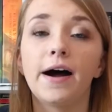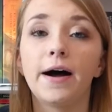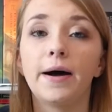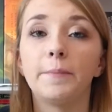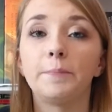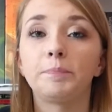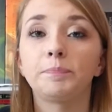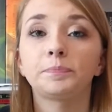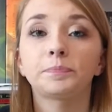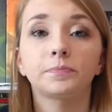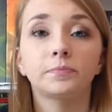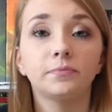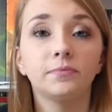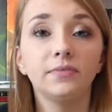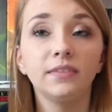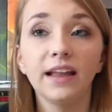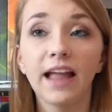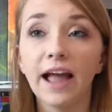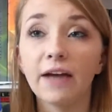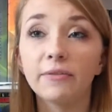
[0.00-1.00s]
I
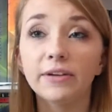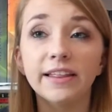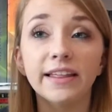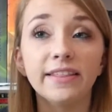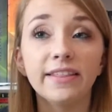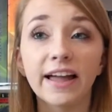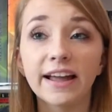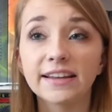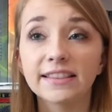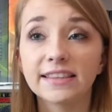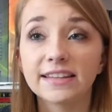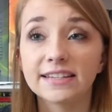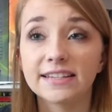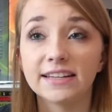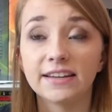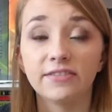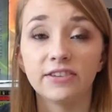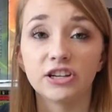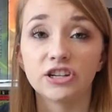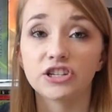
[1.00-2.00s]
really liked the
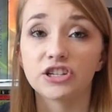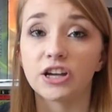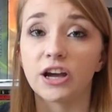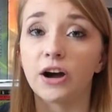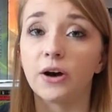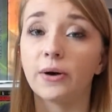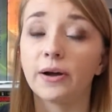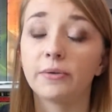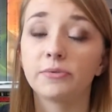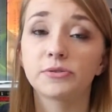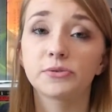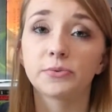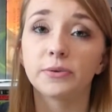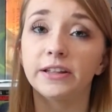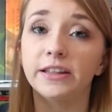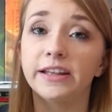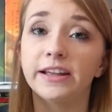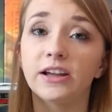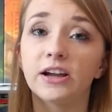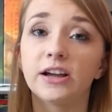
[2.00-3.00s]
TV show. It was
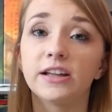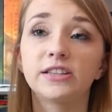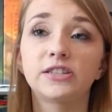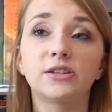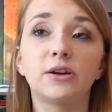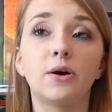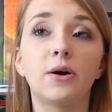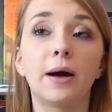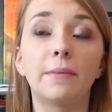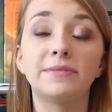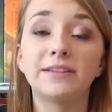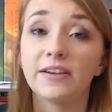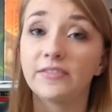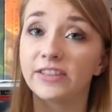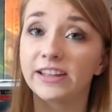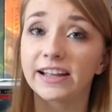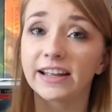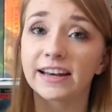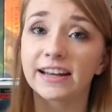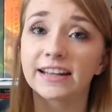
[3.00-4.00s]
really good, so I'm
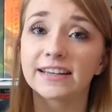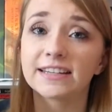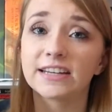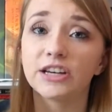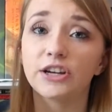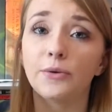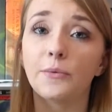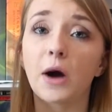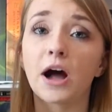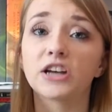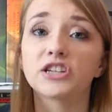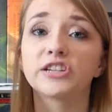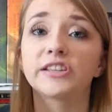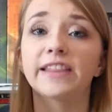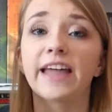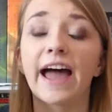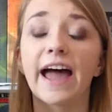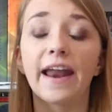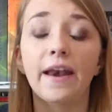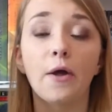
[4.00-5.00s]
definitely going to continue
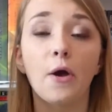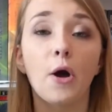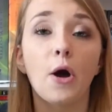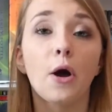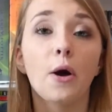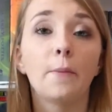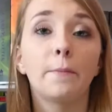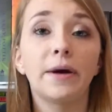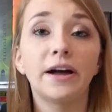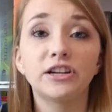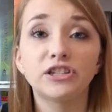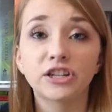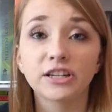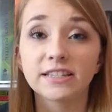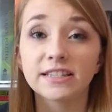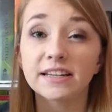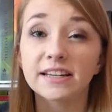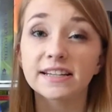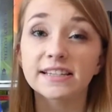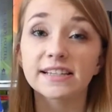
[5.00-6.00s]
watching that. But
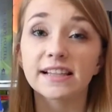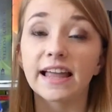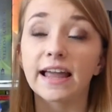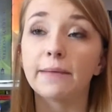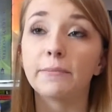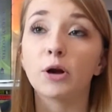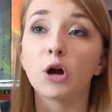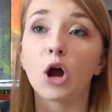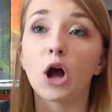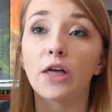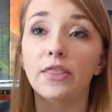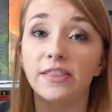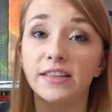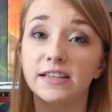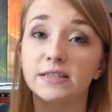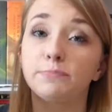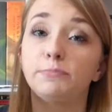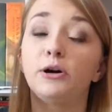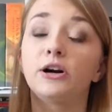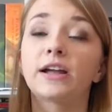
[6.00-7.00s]
just a disclaimer on
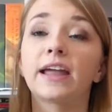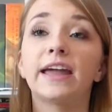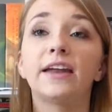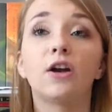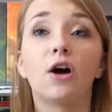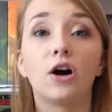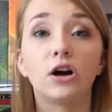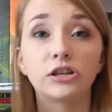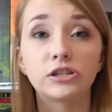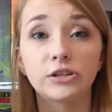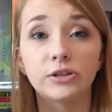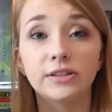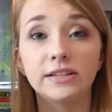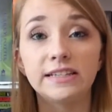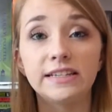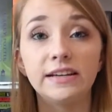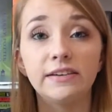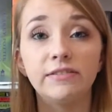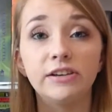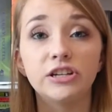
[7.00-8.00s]
this book and also the
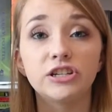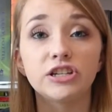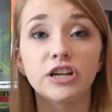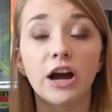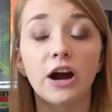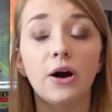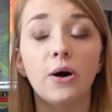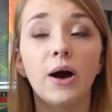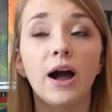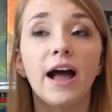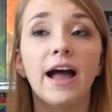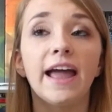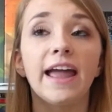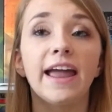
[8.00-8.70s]
TV show,